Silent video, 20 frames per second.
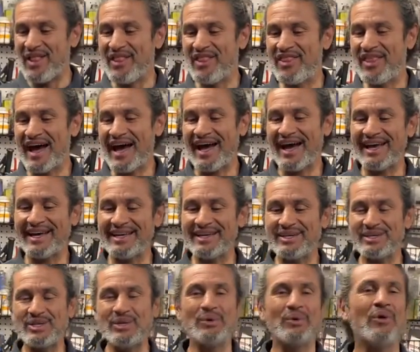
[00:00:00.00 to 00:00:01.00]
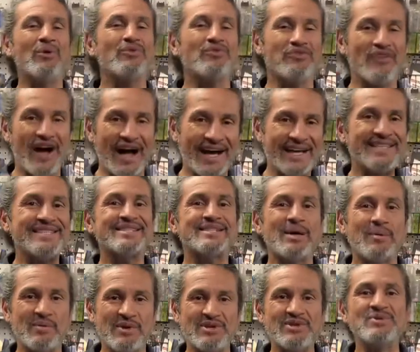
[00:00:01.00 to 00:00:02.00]
that you will find
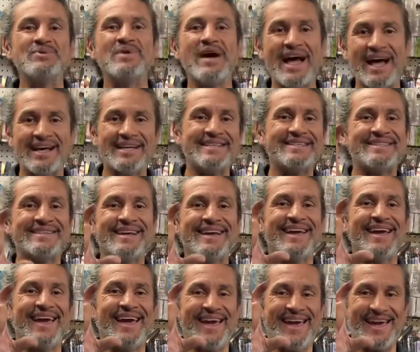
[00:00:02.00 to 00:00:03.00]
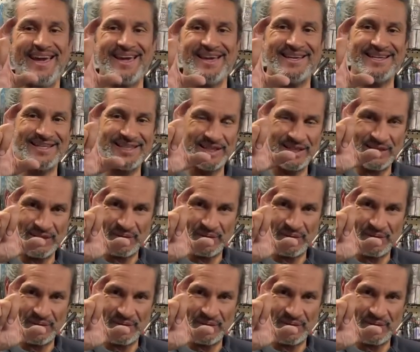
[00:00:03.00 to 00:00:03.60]
someone who has a